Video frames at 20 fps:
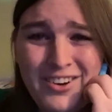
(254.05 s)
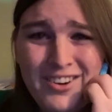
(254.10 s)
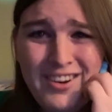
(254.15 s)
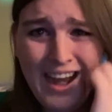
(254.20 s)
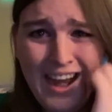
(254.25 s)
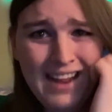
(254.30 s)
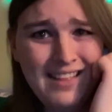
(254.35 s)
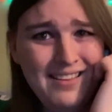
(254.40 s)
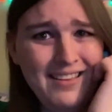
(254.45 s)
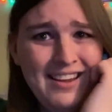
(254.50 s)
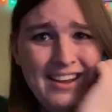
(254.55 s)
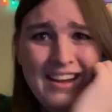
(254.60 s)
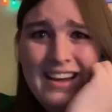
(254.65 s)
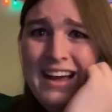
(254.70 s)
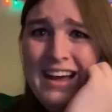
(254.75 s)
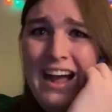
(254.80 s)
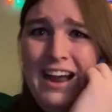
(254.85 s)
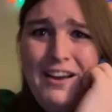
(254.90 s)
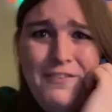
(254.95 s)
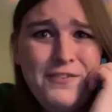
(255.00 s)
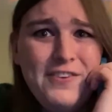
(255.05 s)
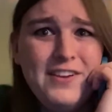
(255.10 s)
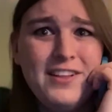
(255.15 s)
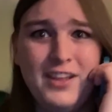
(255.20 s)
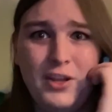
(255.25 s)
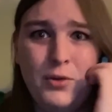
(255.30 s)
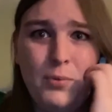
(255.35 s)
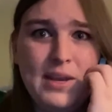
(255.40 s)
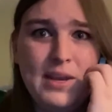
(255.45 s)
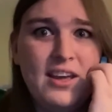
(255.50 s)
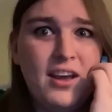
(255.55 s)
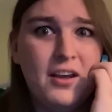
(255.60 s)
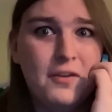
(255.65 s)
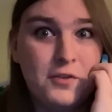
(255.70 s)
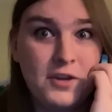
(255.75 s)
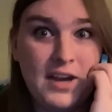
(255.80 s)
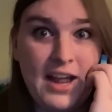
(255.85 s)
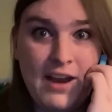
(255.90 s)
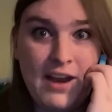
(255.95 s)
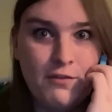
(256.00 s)
I feel like we
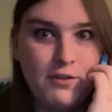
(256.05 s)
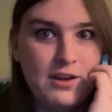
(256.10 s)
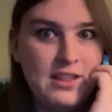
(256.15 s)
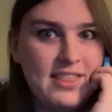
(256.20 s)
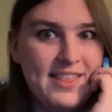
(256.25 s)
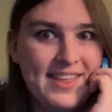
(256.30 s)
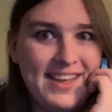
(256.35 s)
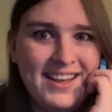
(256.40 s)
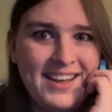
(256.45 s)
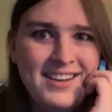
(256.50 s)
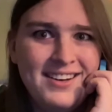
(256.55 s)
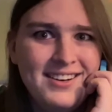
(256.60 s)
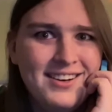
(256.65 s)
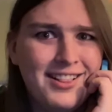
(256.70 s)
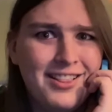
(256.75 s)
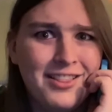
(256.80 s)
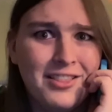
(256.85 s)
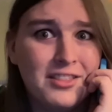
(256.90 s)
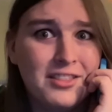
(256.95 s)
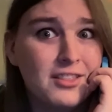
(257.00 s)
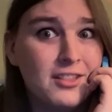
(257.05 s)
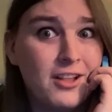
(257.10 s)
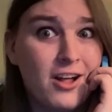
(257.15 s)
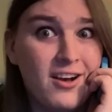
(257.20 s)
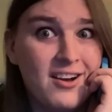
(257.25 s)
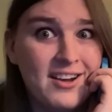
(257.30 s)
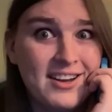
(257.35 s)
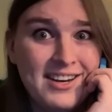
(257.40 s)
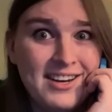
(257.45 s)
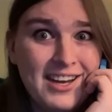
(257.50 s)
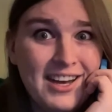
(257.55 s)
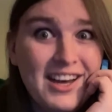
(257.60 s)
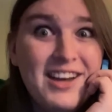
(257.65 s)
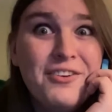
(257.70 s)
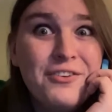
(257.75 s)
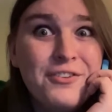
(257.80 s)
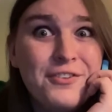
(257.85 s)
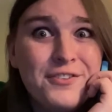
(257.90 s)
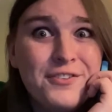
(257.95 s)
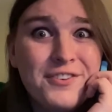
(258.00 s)
covered everything long
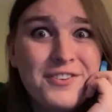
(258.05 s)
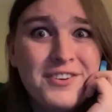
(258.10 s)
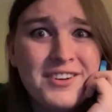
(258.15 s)
enough